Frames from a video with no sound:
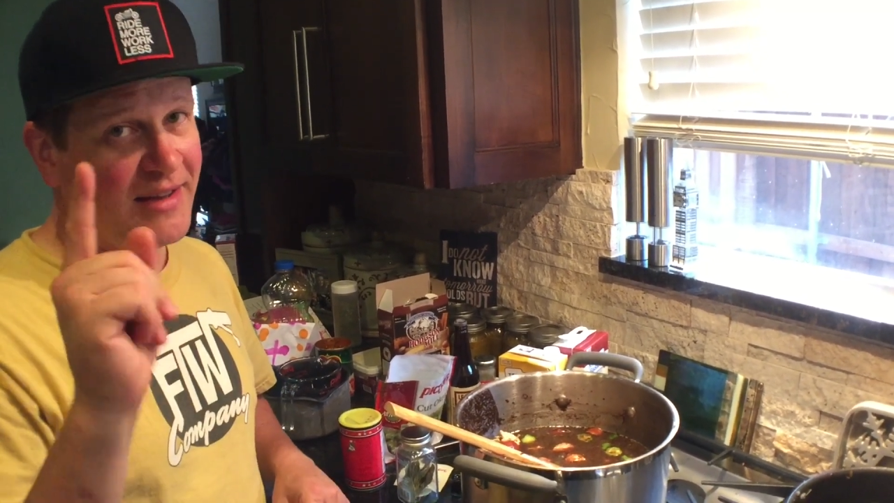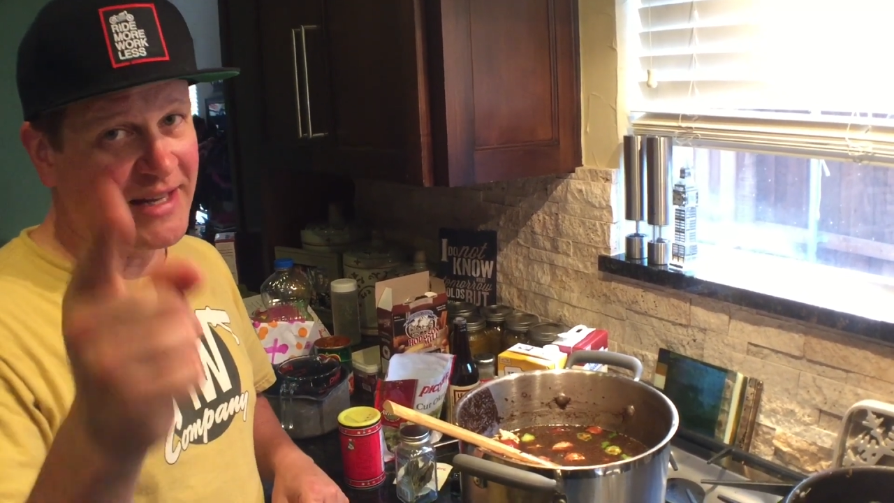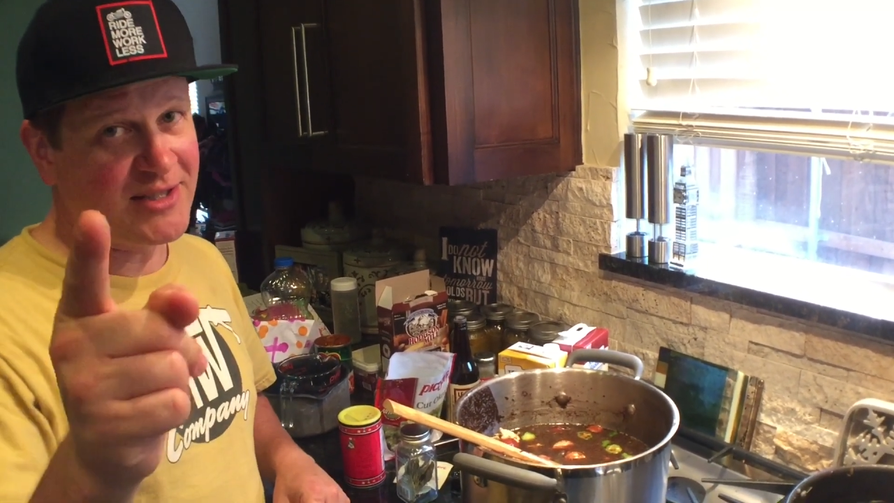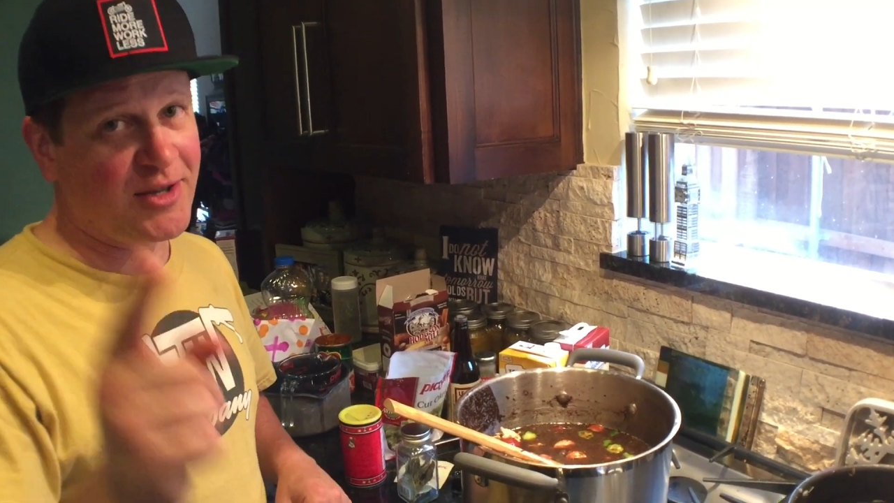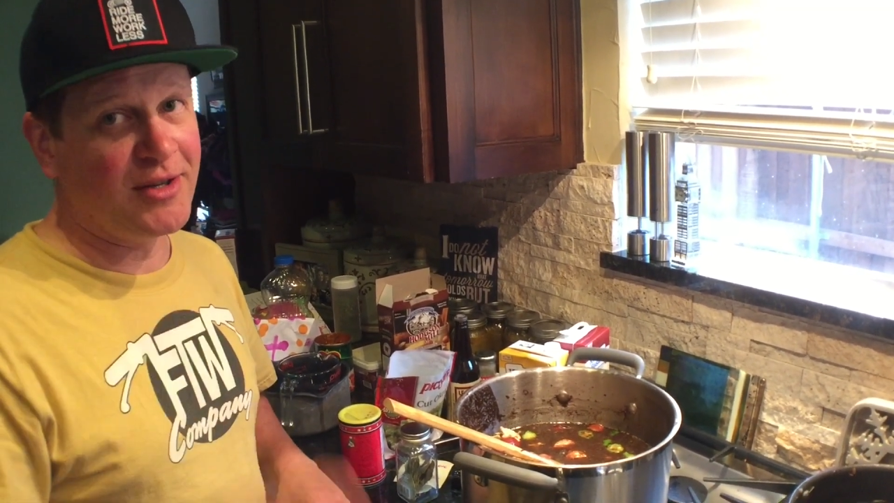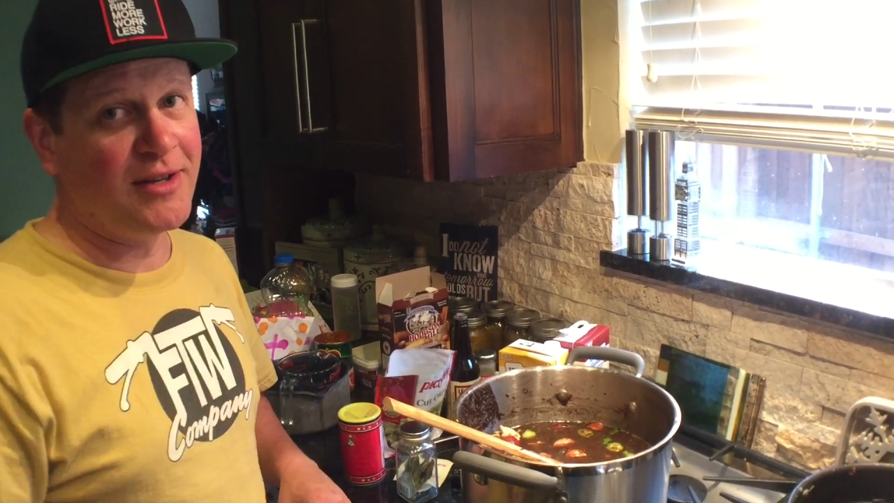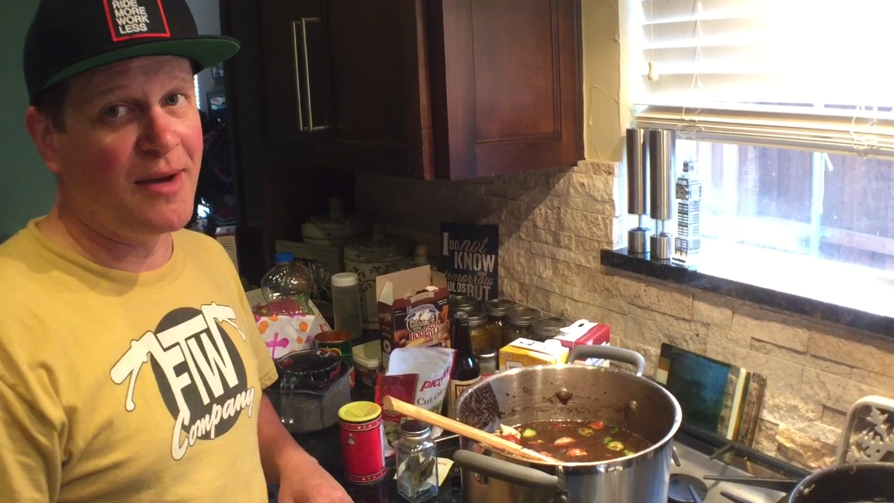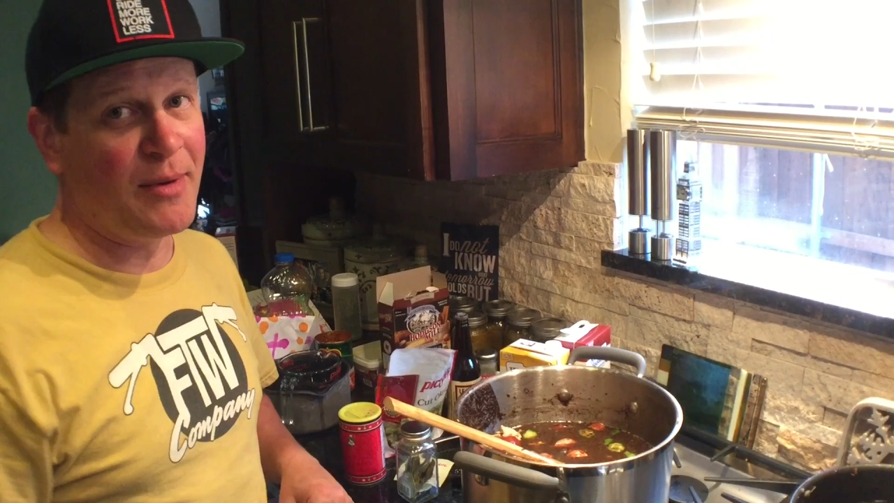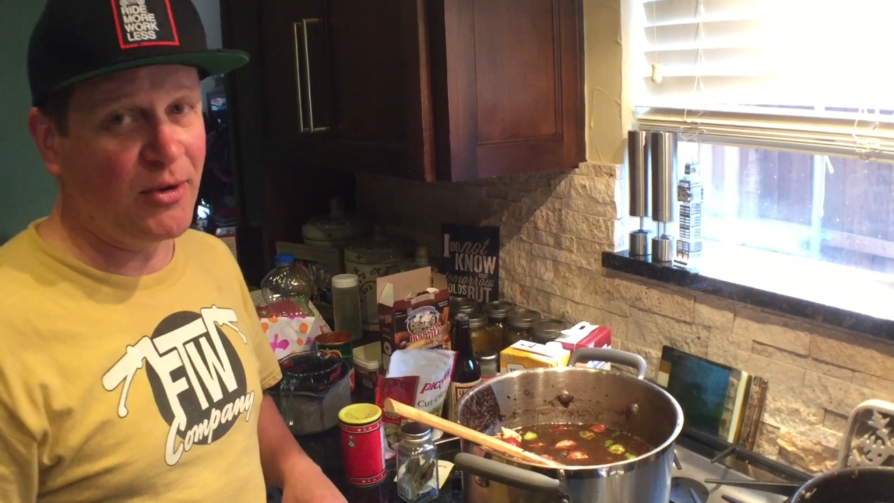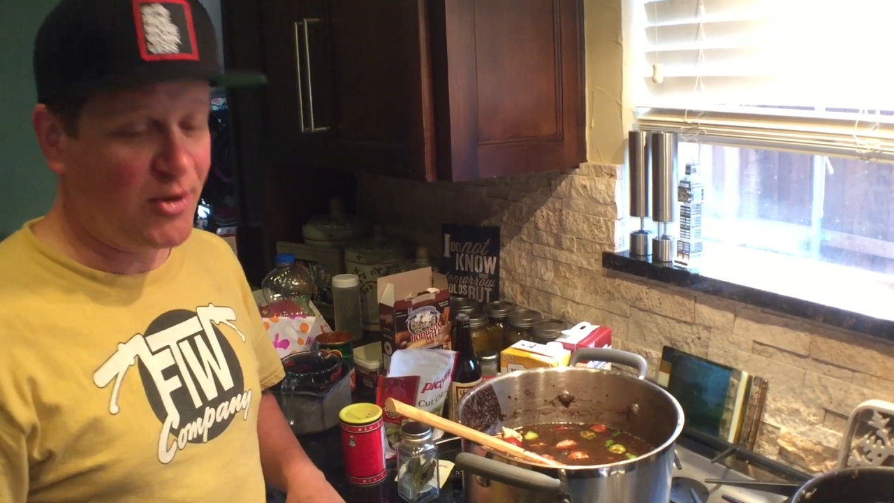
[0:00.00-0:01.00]
That's a good
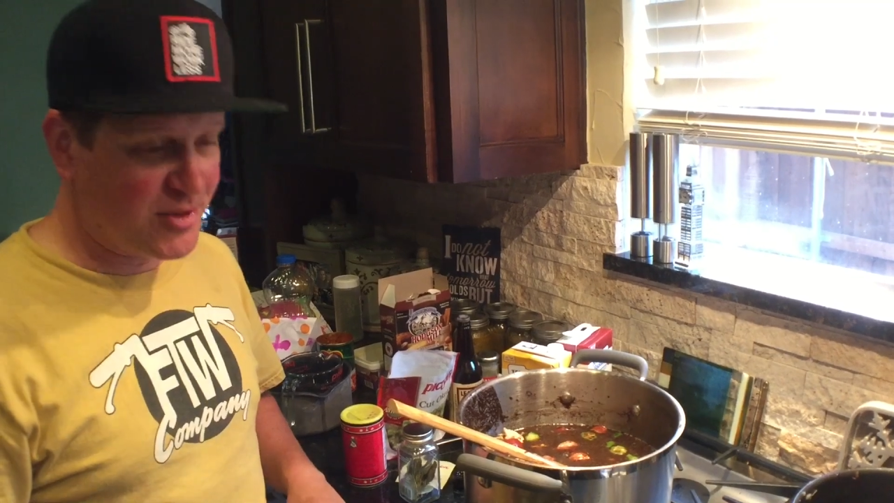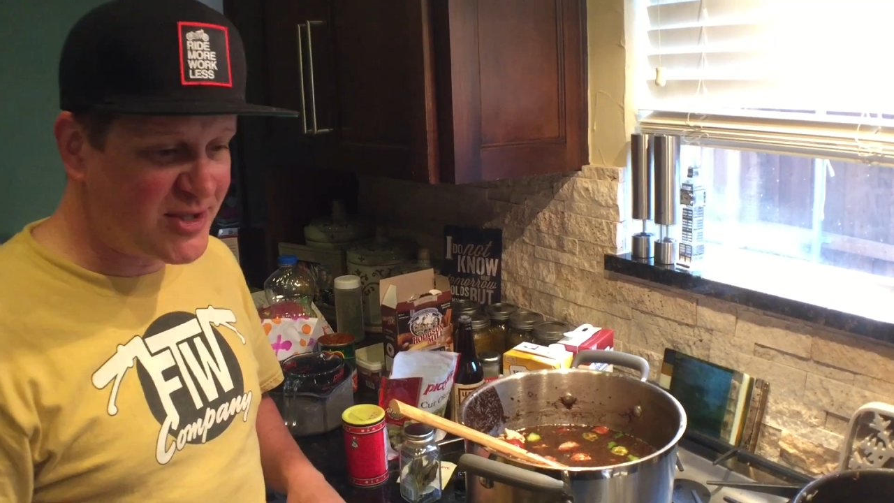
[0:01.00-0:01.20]
gumbo. Your